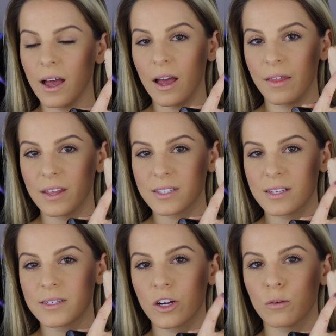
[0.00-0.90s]
and this
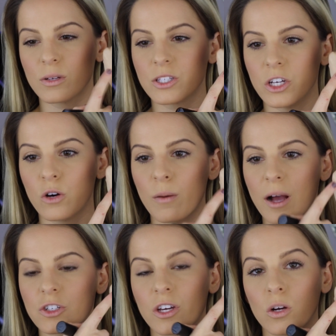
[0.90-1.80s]
is Tiramisu. I'm
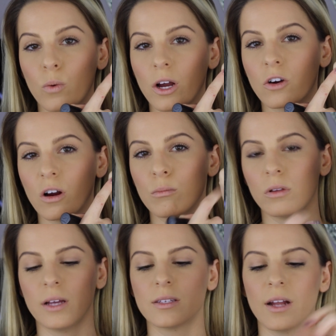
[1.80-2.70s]
actually going to wear Creme
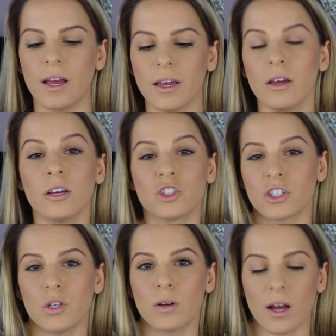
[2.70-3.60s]
Brulee today just
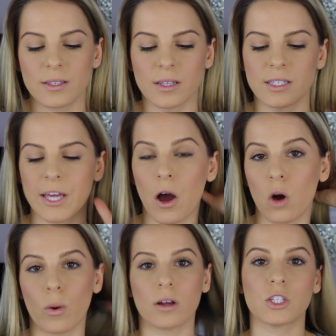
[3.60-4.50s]
so you guys can see how
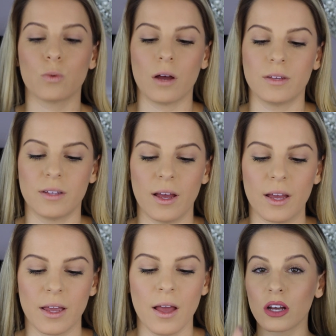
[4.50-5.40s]
it wears throughout the
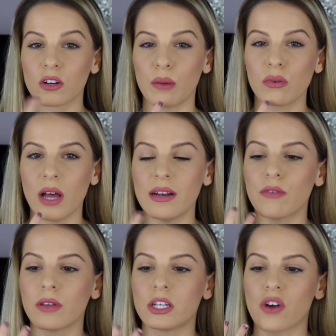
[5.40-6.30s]
day. Creme Brulee
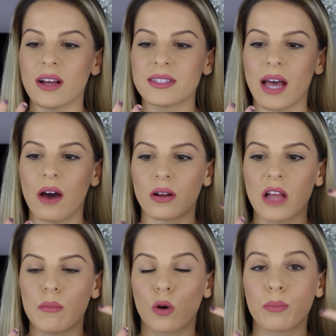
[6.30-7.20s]
definitely dries down a
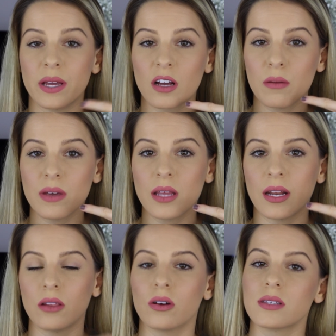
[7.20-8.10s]
lot more pink on me than
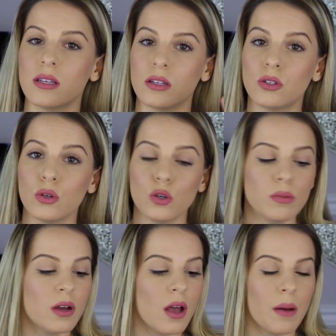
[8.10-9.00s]
it looks in the
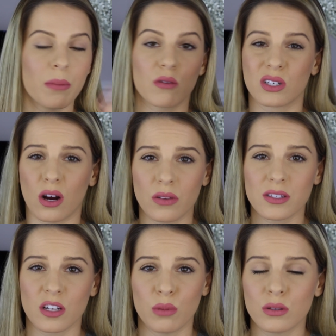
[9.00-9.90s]
tube, but regardless,
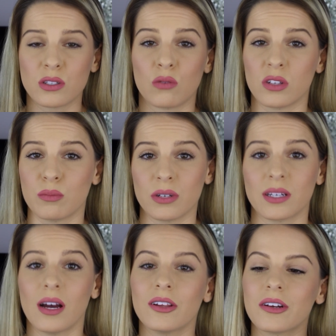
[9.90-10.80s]
they're both still really pretty
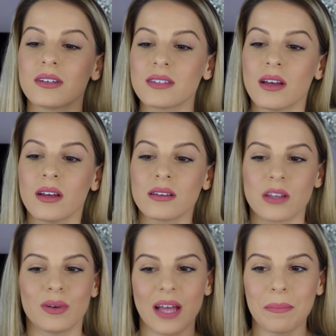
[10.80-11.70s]
colors. So
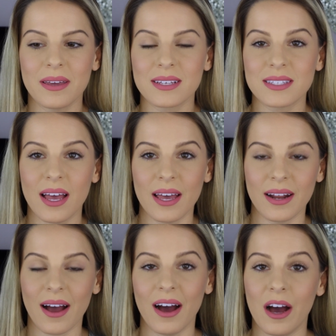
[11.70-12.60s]
with that being said,
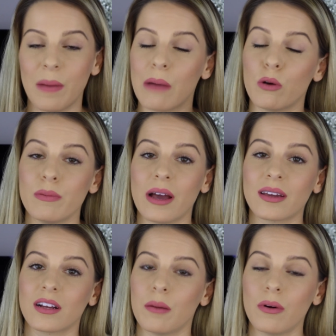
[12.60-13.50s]
I will be back in
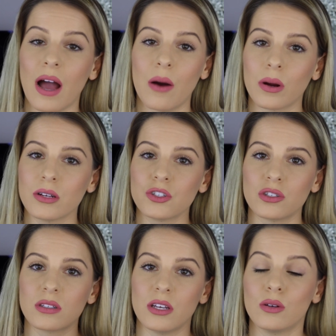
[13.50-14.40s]
a couple hours
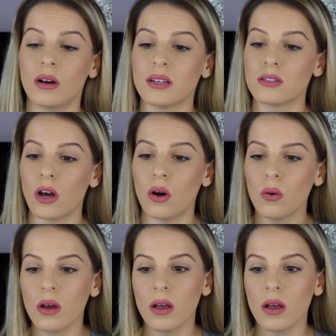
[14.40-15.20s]
just to let you guys know